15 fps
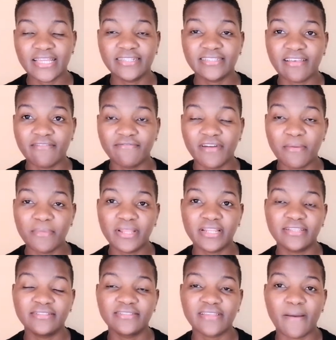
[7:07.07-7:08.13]
in some
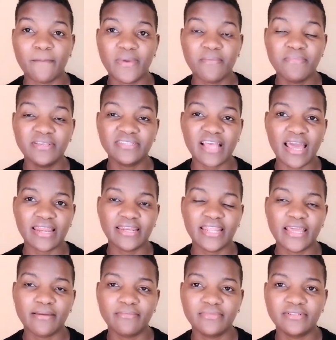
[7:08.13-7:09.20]
families, some babies are
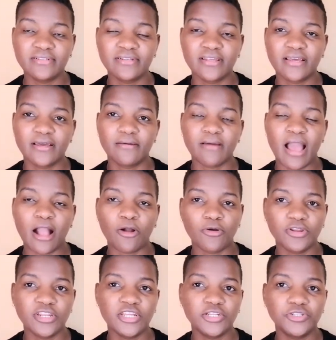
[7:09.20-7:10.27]
named
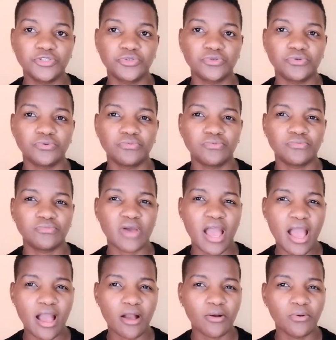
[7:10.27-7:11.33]
according to
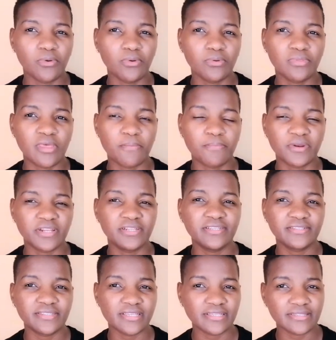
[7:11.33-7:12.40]
how the
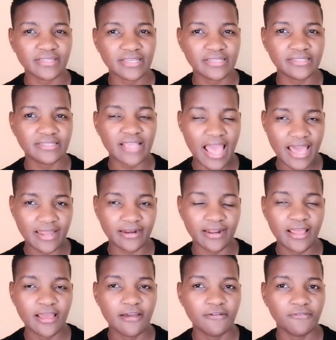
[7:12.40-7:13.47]
predecessors are.
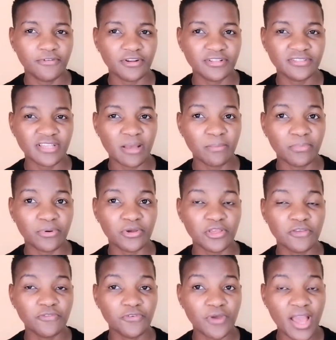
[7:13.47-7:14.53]
For example,
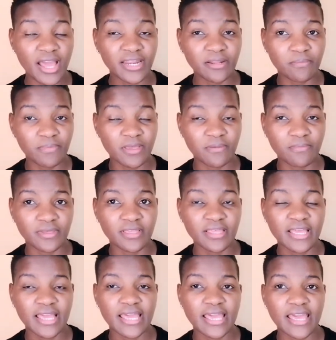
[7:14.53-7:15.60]
if you had a
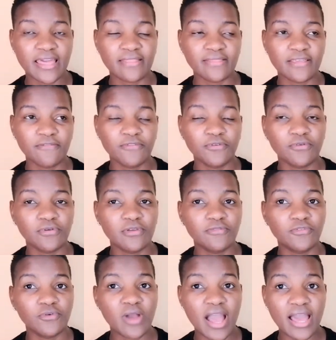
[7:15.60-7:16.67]
baby, and if
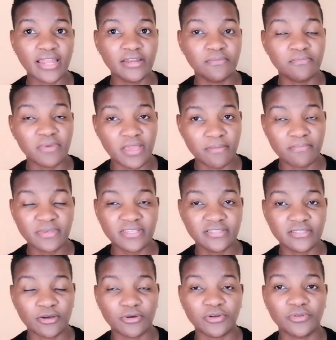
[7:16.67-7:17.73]
you had
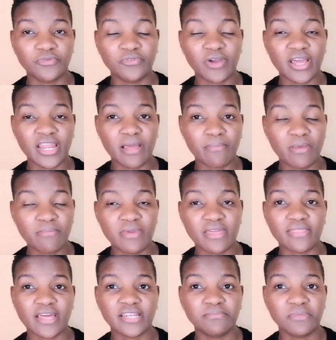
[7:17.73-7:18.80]
babies, or if you had a baby
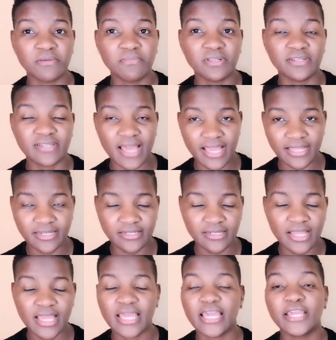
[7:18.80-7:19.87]
and that baby died
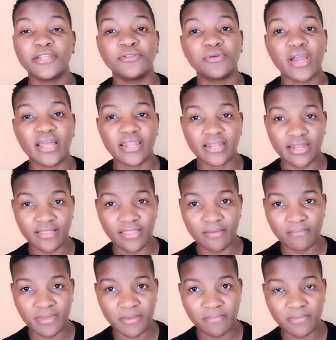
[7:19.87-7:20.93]
and you had another
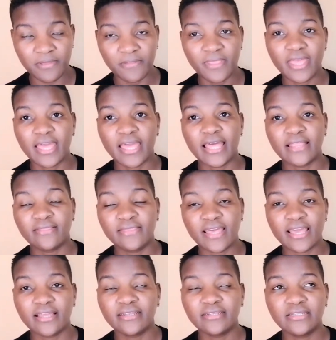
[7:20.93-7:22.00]
baby,
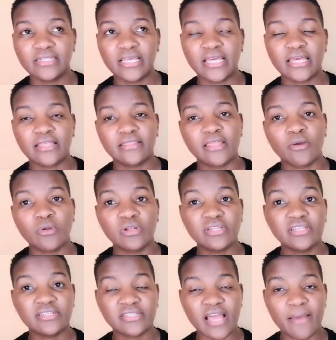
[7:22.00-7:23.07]
then they will
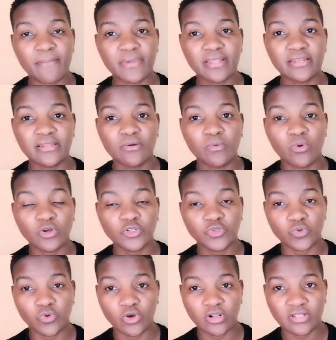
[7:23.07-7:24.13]
determine what
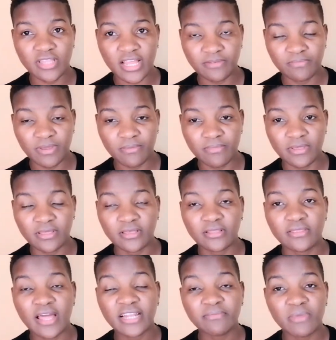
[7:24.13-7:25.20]
to call that baby.
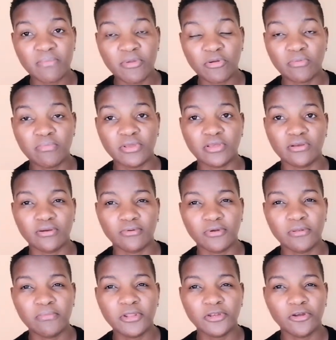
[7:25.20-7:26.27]
That baby
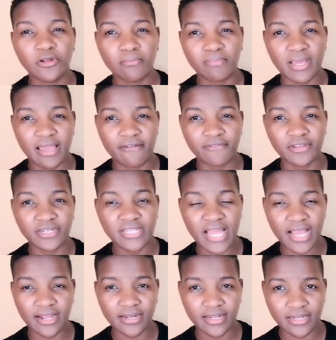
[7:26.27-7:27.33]
will be known by a very
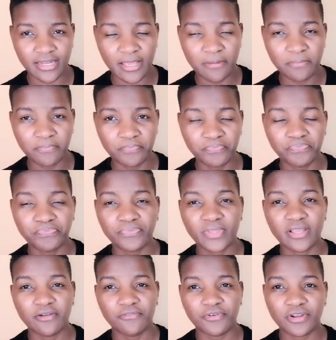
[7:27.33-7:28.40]
ugly name.
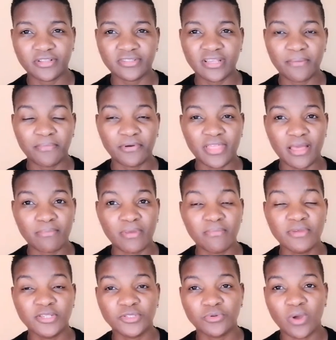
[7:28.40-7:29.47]
For example, there
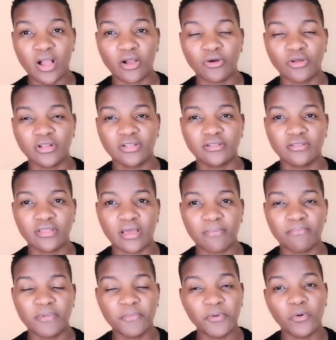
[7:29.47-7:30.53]

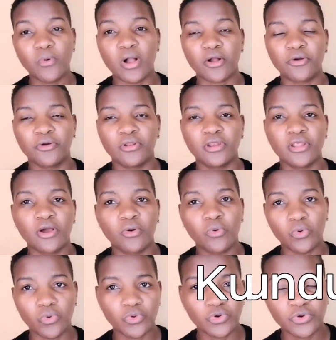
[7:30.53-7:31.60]
are people who are called
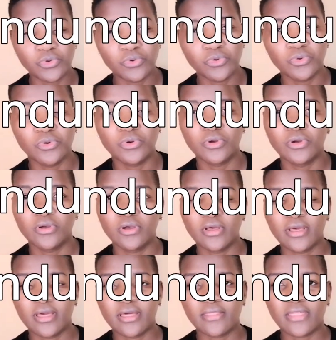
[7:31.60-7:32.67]
Kundu.
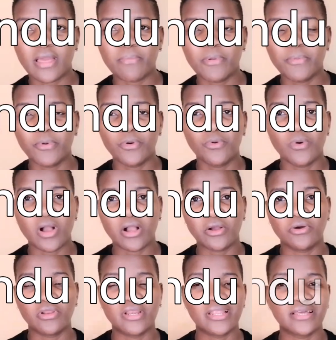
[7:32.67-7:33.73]
There are people who are
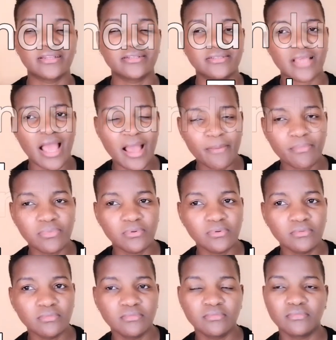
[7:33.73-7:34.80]
called
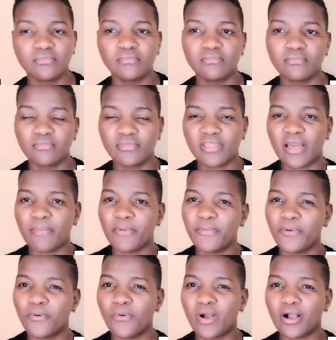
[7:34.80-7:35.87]
Tabu. There are
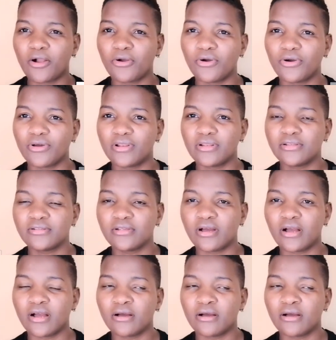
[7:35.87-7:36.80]
people who are called